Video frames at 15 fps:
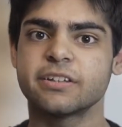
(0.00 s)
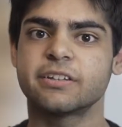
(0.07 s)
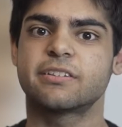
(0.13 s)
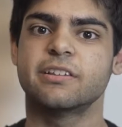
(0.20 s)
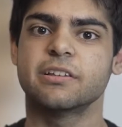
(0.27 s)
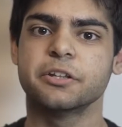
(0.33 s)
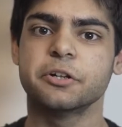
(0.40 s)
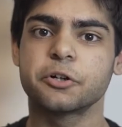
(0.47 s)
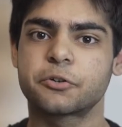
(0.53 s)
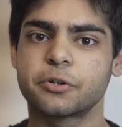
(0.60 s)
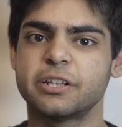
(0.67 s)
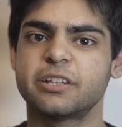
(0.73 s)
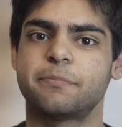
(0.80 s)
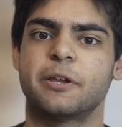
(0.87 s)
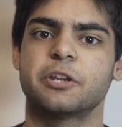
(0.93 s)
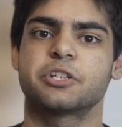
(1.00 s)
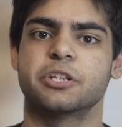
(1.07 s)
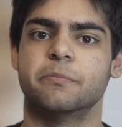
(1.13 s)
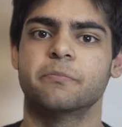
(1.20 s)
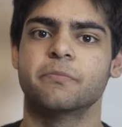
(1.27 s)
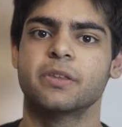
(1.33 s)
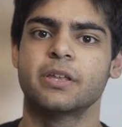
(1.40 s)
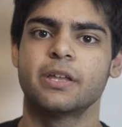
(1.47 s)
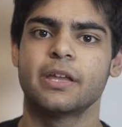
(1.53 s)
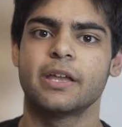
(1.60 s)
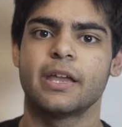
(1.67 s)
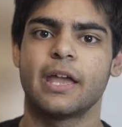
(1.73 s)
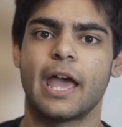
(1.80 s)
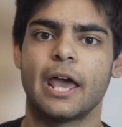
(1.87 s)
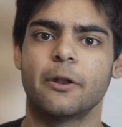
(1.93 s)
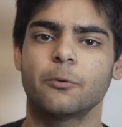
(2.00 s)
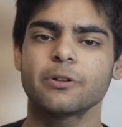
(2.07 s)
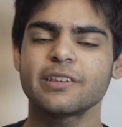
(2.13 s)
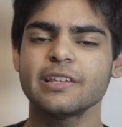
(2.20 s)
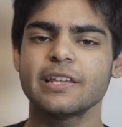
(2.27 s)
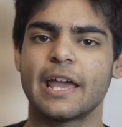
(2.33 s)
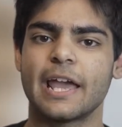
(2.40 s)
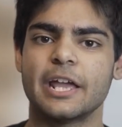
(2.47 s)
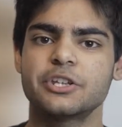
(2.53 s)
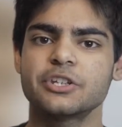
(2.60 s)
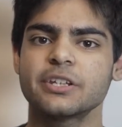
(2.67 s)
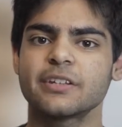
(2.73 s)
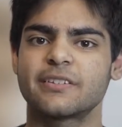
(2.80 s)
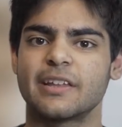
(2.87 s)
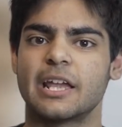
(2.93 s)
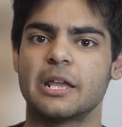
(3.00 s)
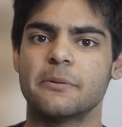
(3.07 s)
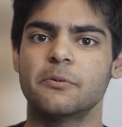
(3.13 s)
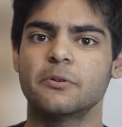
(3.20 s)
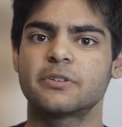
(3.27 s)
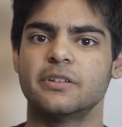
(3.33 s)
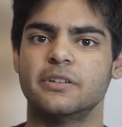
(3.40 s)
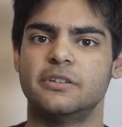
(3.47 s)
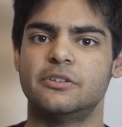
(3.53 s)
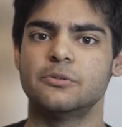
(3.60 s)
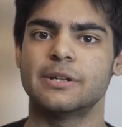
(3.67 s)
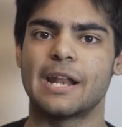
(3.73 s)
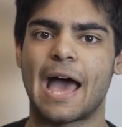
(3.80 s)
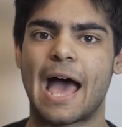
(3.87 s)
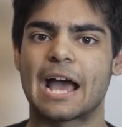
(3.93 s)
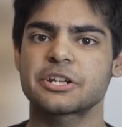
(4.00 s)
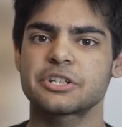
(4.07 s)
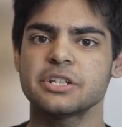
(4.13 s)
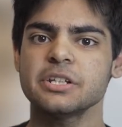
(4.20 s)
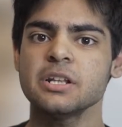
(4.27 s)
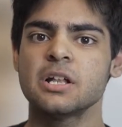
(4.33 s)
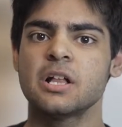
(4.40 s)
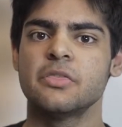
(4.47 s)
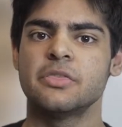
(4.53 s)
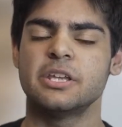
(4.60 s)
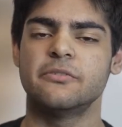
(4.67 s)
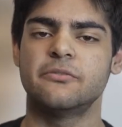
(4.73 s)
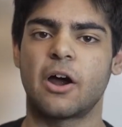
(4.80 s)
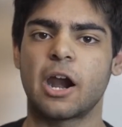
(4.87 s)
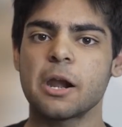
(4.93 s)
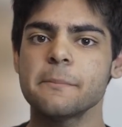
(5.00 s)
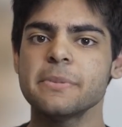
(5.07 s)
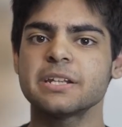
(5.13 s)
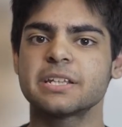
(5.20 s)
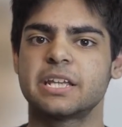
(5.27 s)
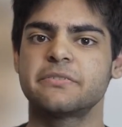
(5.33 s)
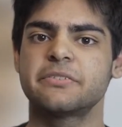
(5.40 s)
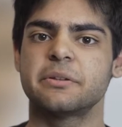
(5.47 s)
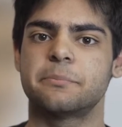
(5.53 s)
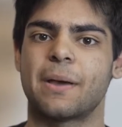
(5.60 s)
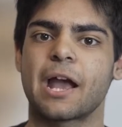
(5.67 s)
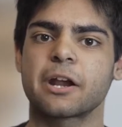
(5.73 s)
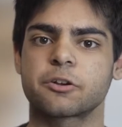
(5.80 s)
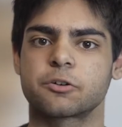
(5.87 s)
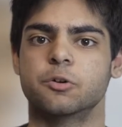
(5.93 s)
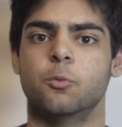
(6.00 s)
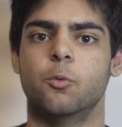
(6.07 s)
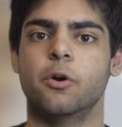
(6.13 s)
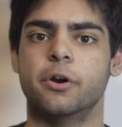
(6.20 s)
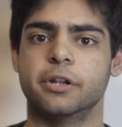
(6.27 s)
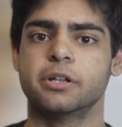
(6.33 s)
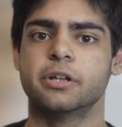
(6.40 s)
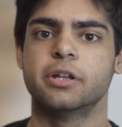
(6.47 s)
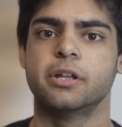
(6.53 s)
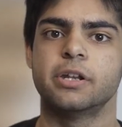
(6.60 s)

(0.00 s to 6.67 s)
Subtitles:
is the little green spaceship. And once the agent is able to do an action, the environment gives it back a reward.